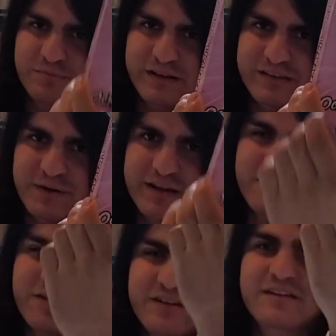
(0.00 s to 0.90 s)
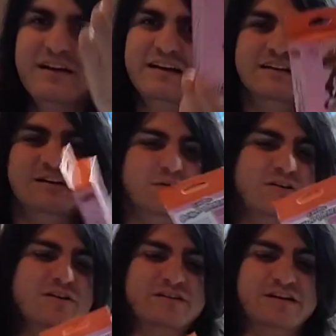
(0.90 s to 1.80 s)
play the My Hero Academia
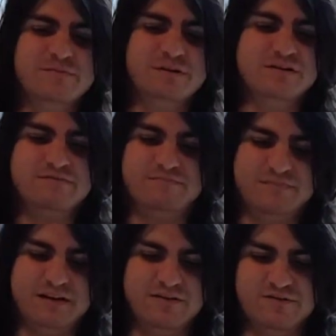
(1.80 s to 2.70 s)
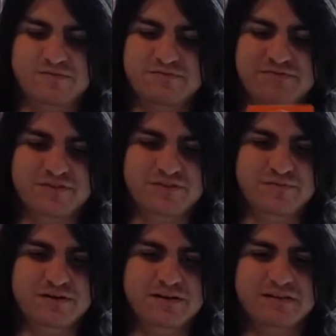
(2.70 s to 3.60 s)
card game, but I don't know, for
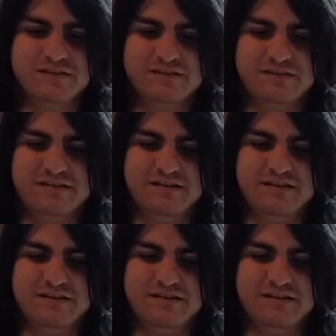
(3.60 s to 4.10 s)
$2,